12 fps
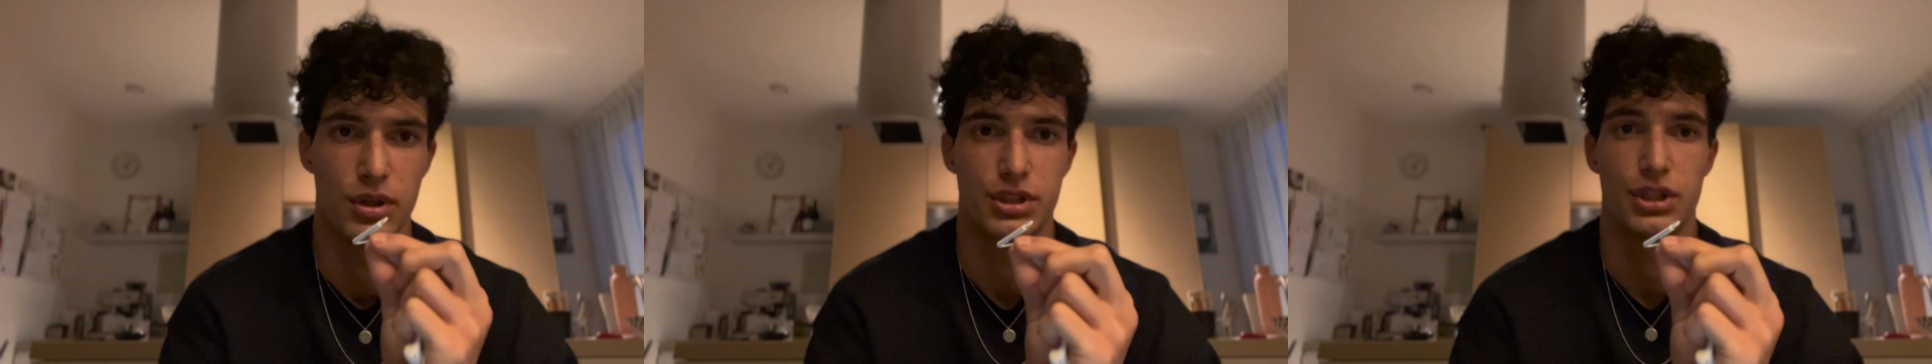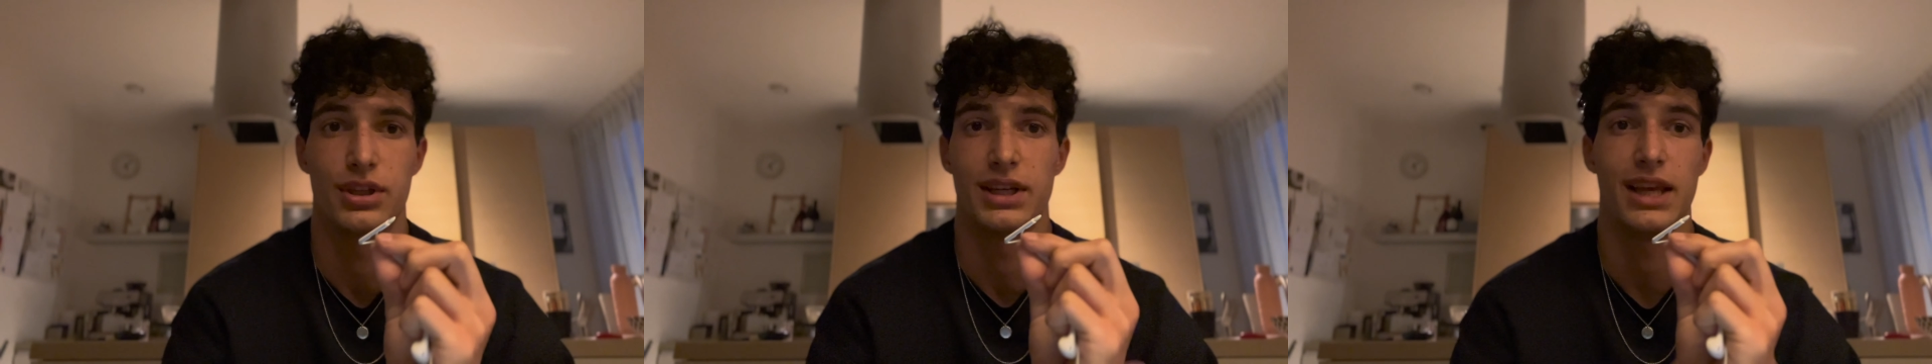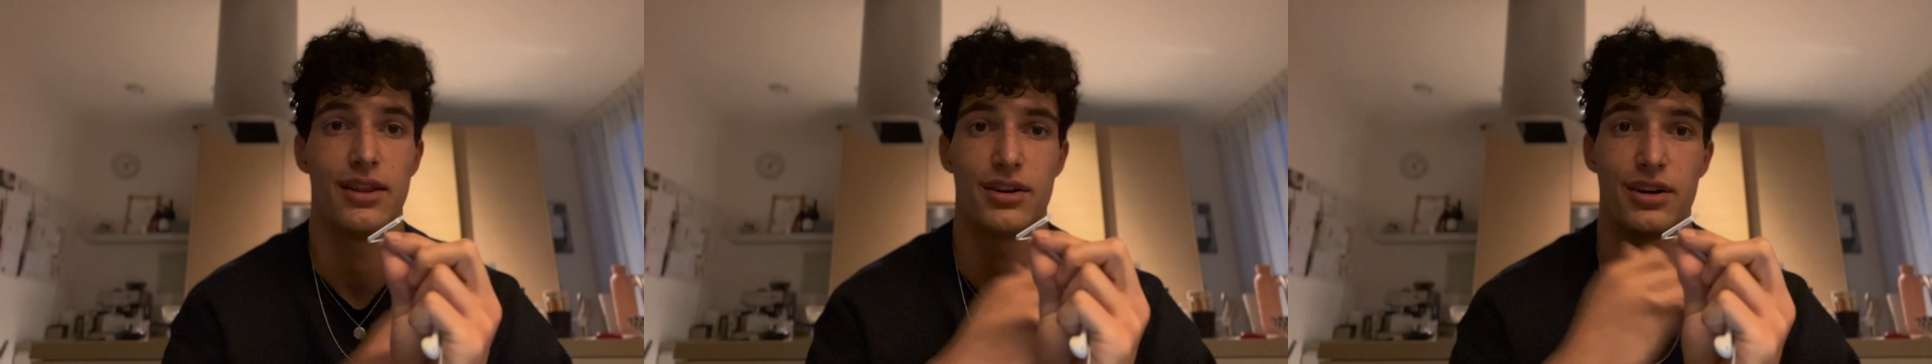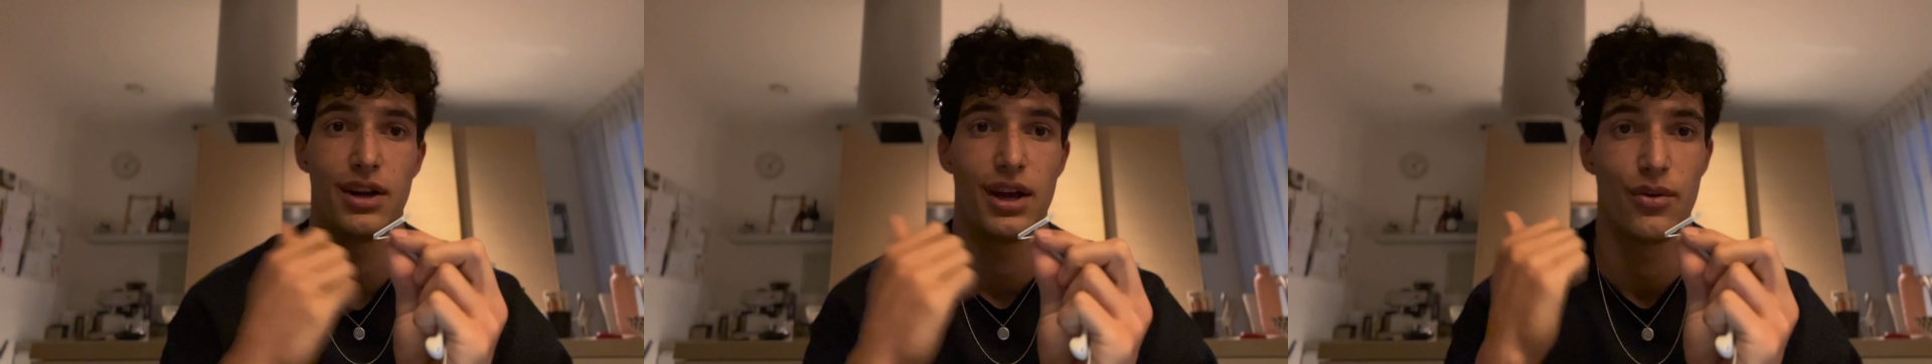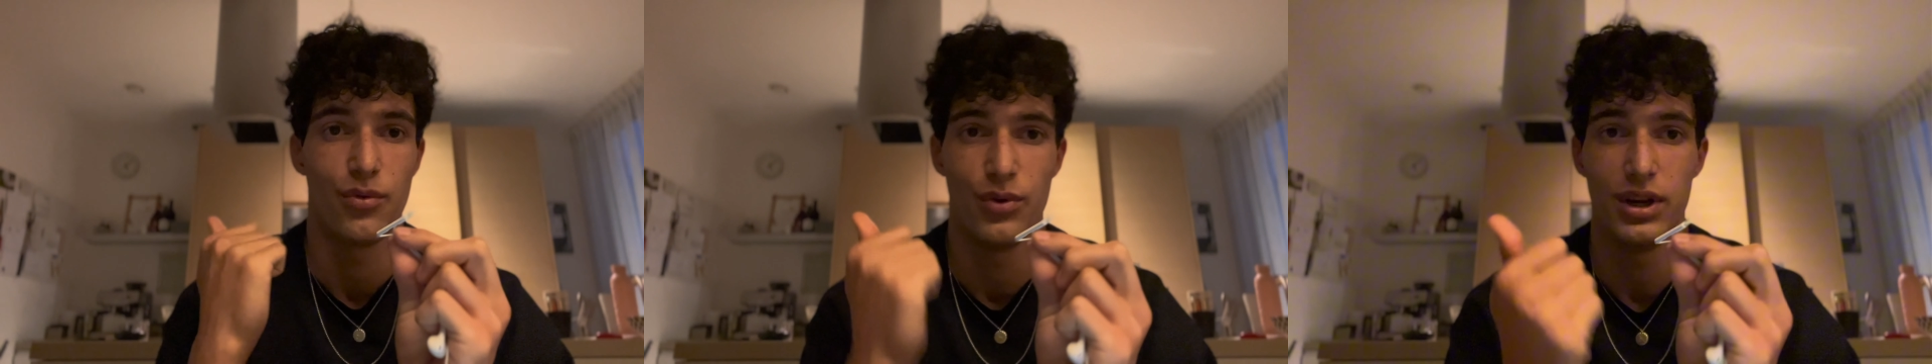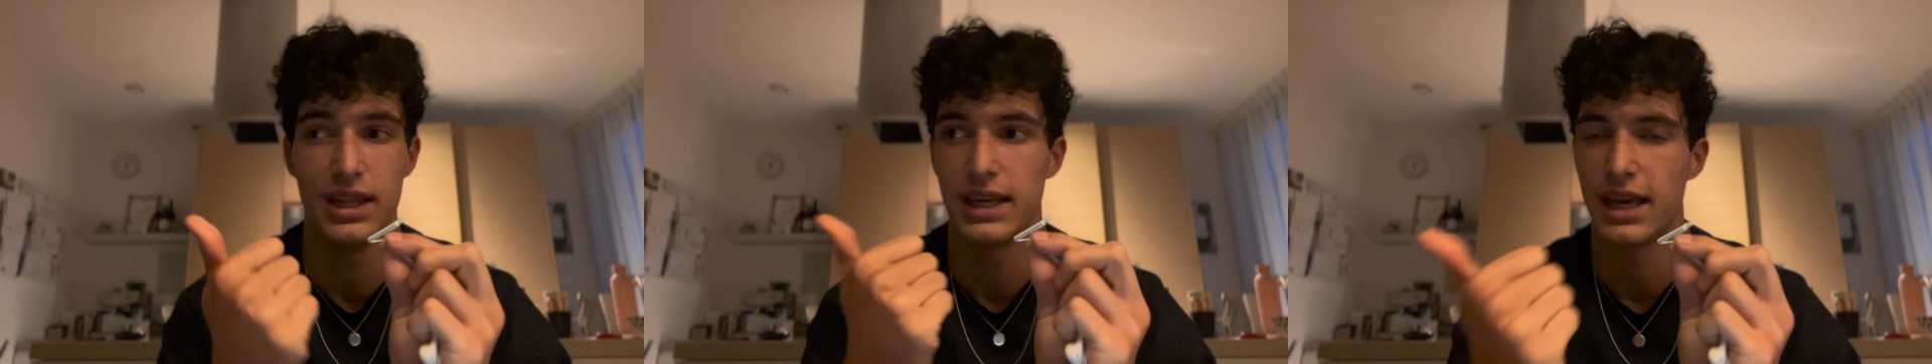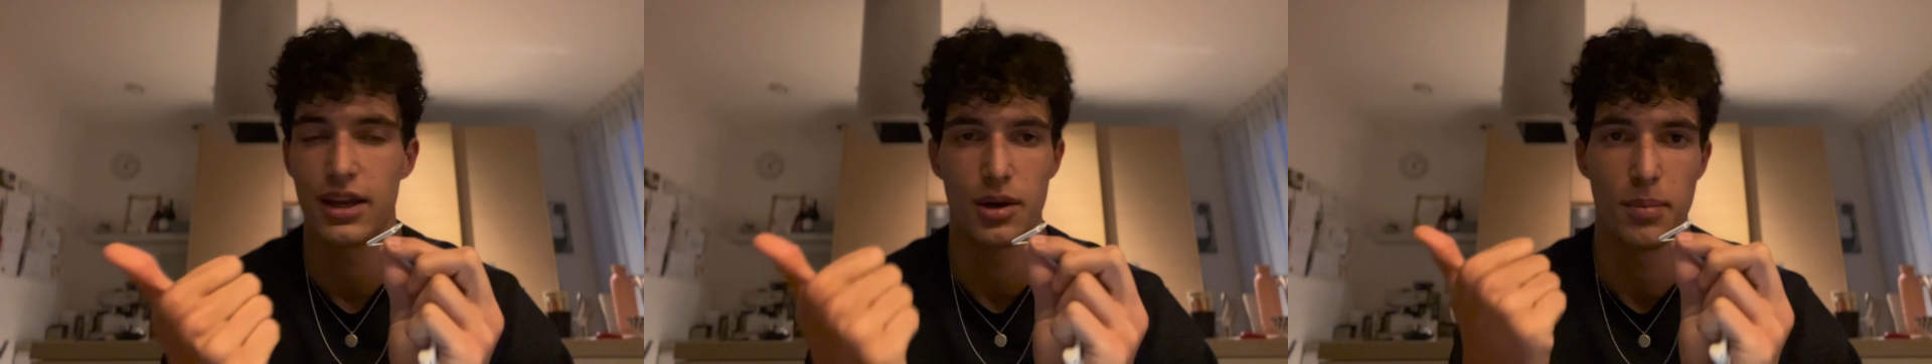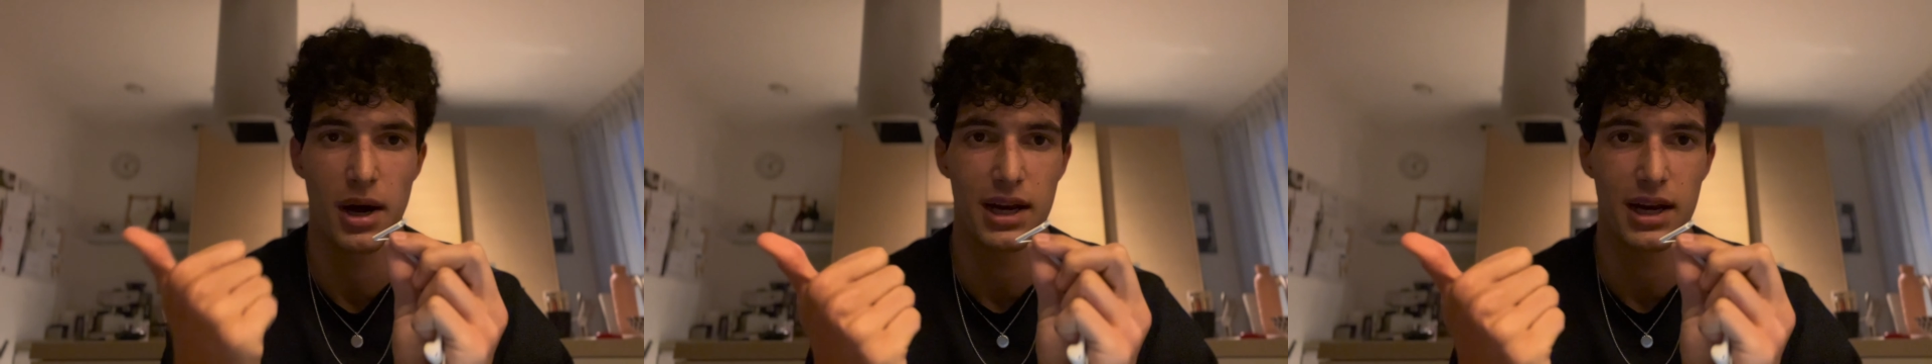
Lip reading: You can either really get your body